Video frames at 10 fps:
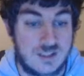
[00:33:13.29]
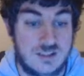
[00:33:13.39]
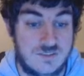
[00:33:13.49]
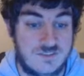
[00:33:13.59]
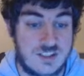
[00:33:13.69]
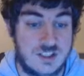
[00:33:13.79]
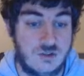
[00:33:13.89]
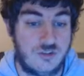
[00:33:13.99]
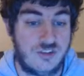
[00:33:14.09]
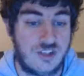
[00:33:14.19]
defeats
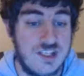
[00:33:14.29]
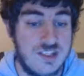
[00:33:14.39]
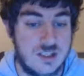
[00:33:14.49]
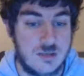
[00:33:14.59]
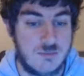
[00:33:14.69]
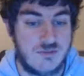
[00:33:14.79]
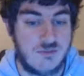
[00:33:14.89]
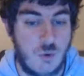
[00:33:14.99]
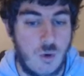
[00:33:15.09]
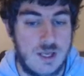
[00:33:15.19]
Colossus 8
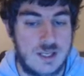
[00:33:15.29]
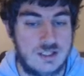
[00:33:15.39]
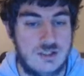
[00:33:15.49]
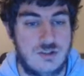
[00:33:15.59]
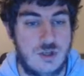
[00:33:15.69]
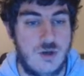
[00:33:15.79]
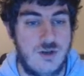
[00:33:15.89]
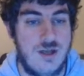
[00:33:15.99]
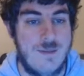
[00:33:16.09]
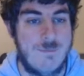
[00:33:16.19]
before it can
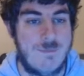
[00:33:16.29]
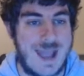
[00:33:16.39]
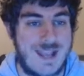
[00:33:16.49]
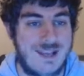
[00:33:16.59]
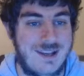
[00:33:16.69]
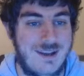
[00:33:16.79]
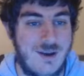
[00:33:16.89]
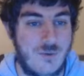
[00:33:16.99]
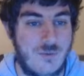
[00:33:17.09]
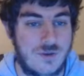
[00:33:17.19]
turn back
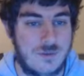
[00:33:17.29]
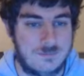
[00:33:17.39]
over.